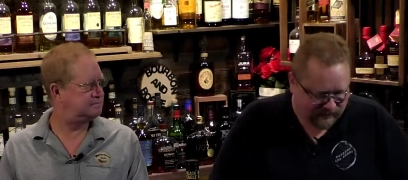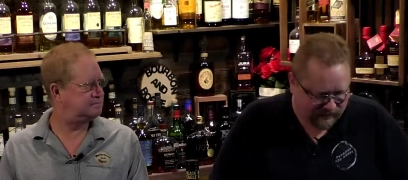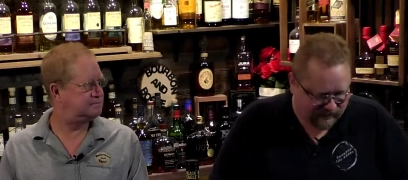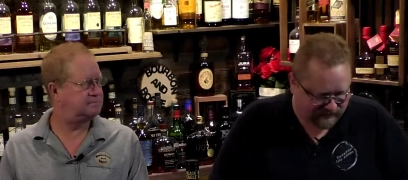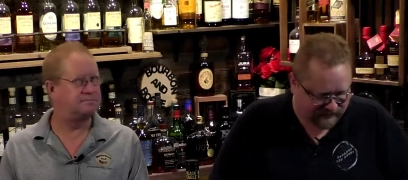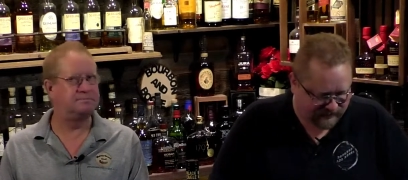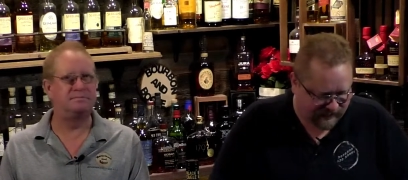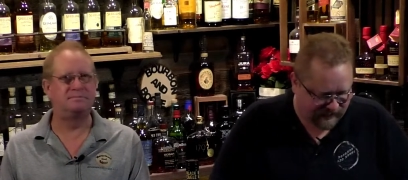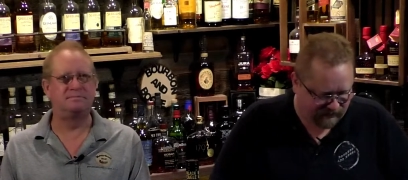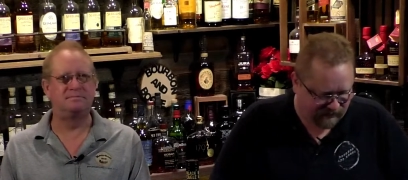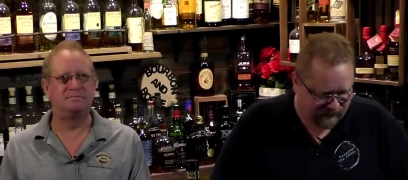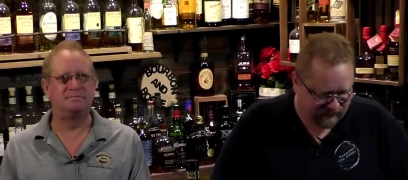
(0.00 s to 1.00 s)
Speaker 1: Uh,
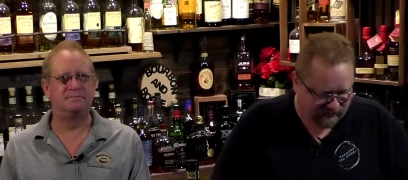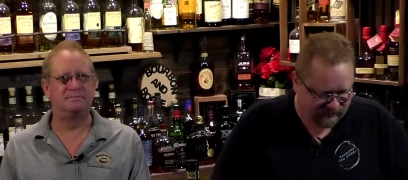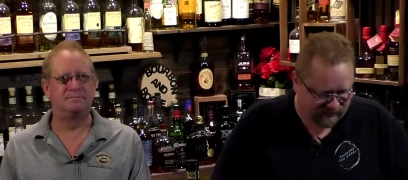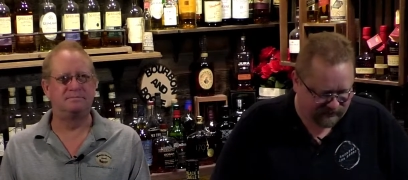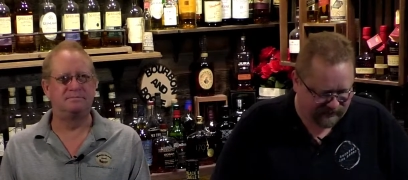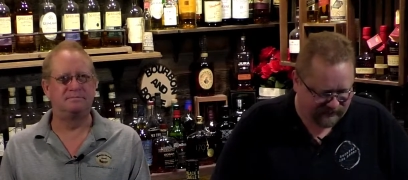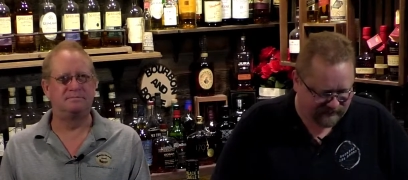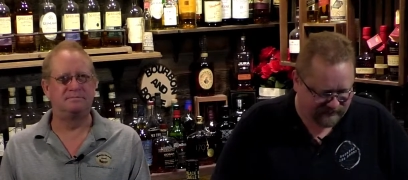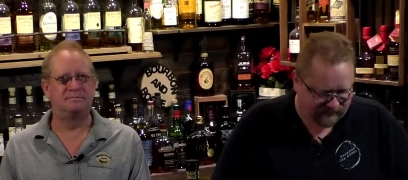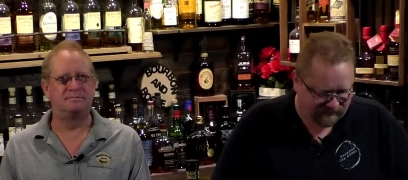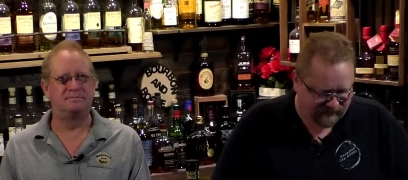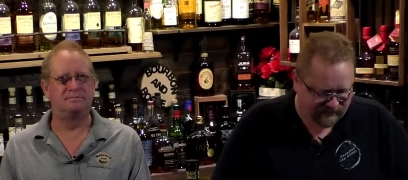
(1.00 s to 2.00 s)
today we are doing
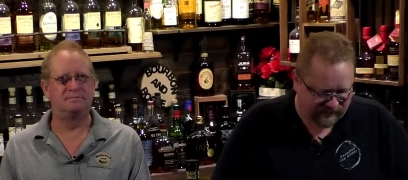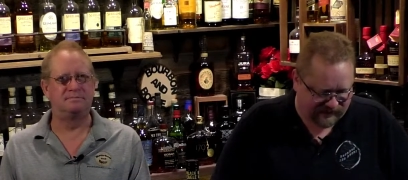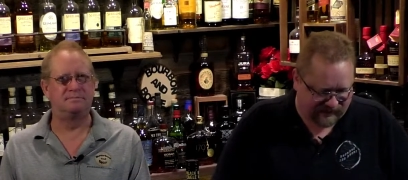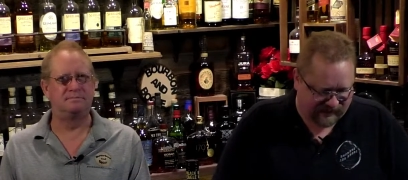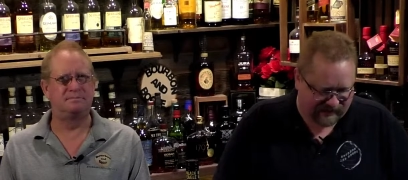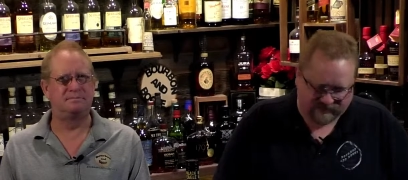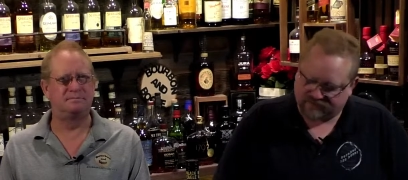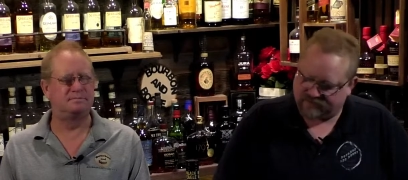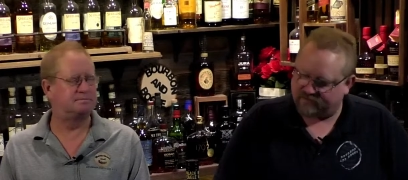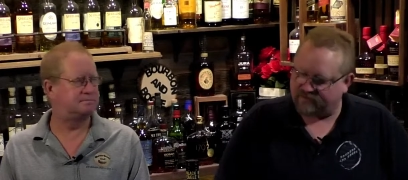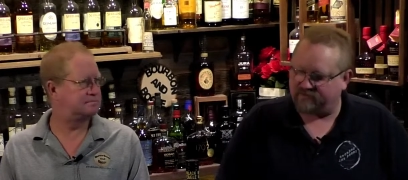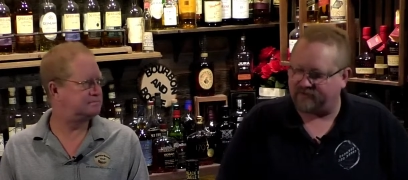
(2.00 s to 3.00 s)
something I'd actually
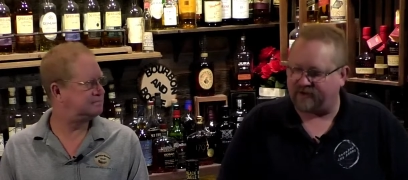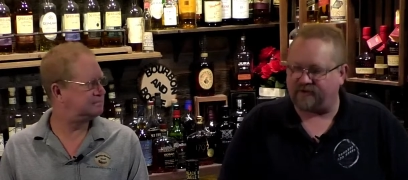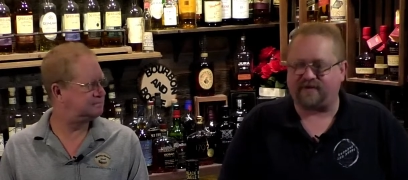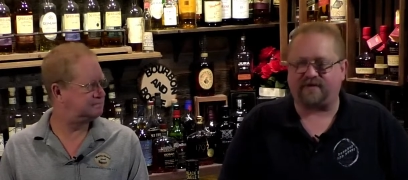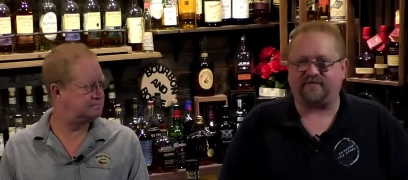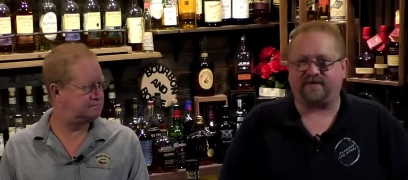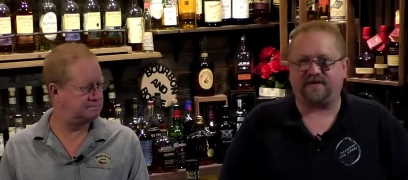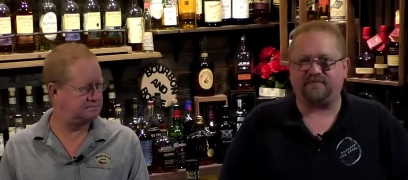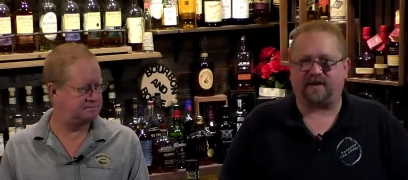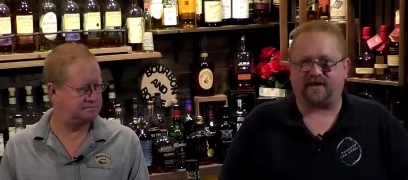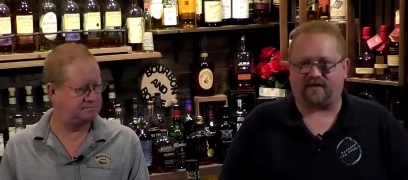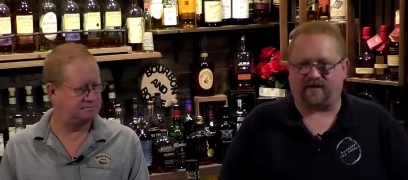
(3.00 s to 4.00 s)
never even heard of in
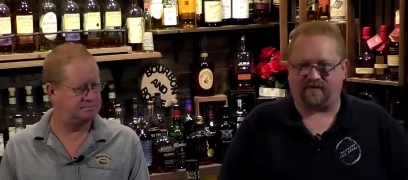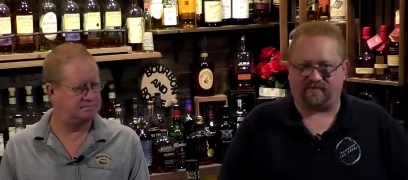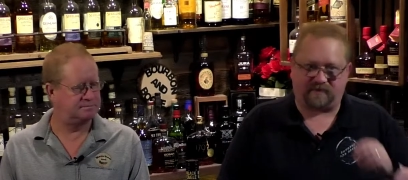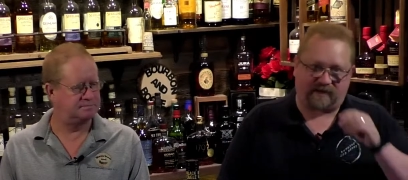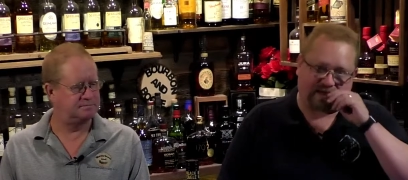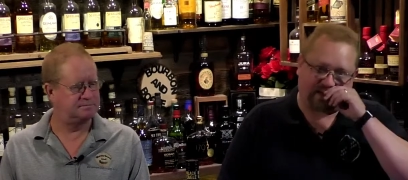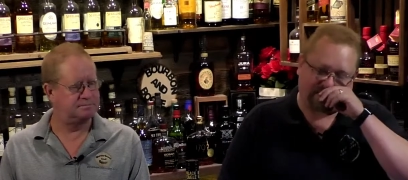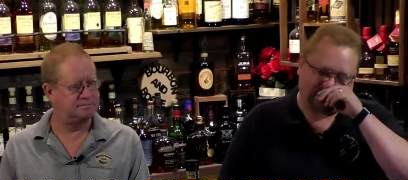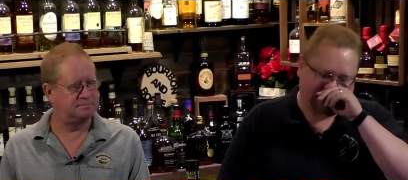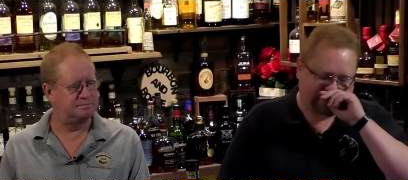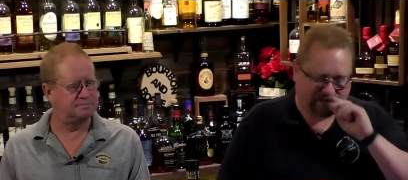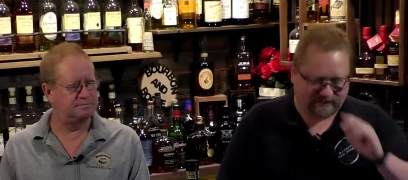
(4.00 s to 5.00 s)
my life, but I got
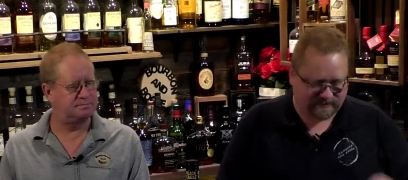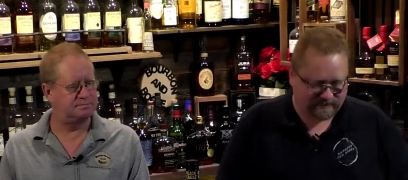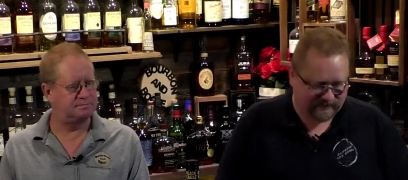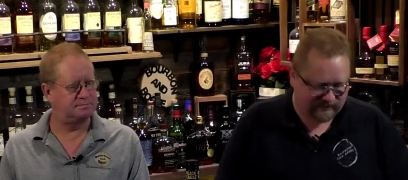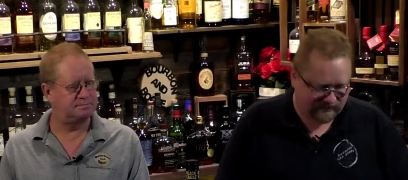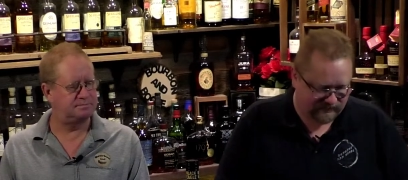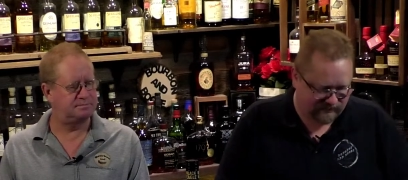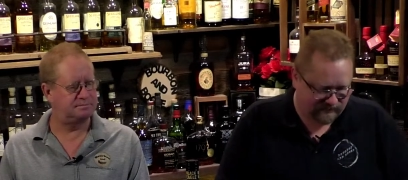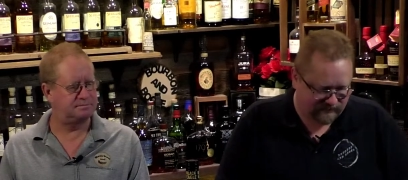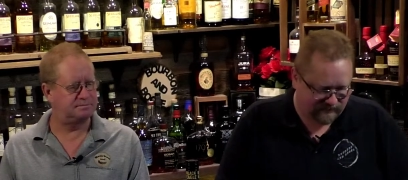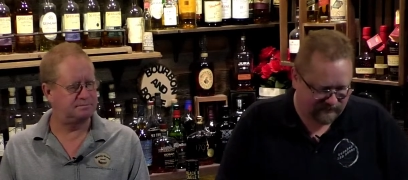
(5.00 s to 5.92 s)
this as a